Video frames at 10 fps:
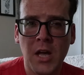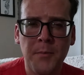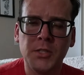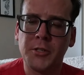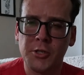
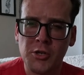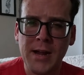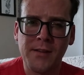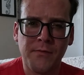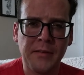common during
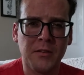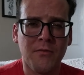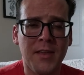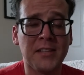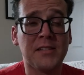track and field
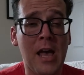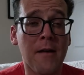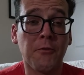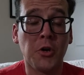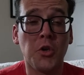events,
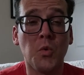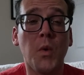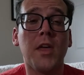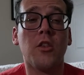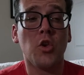after you
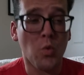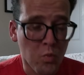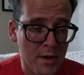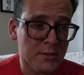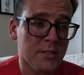win, you
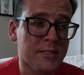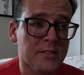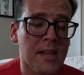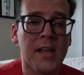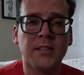run to the
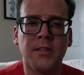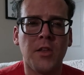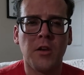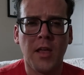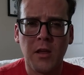stands and
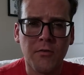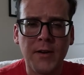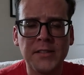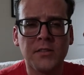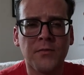then your
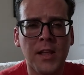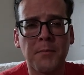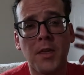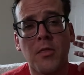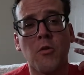friends and
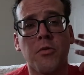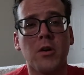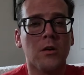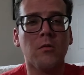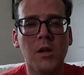family, they'll
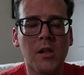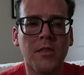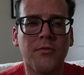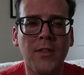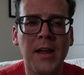throw
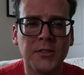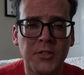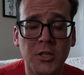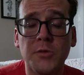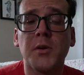the flag
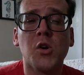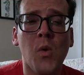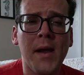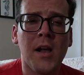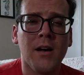to you, but
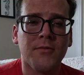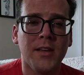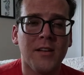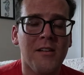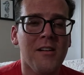quite
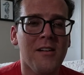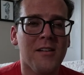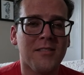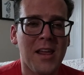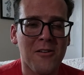often,
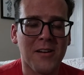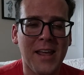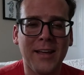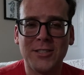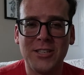they don't
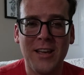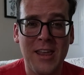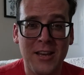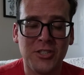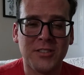catch it
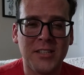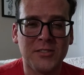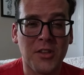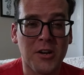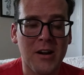and it just
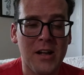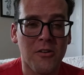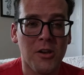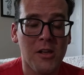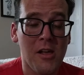hits the
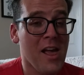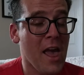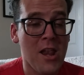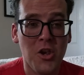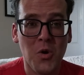ground
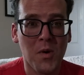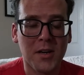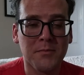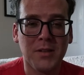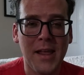and no one
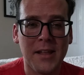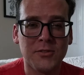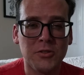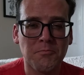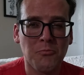
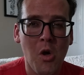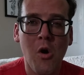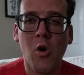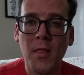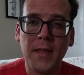complains.
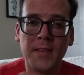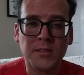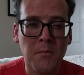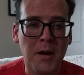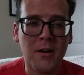Or like
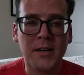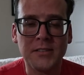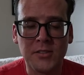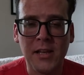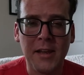this
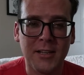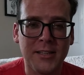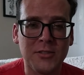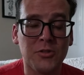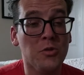American
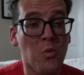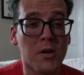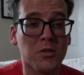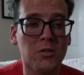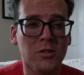cyclist who
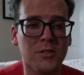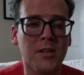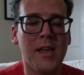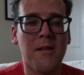won gold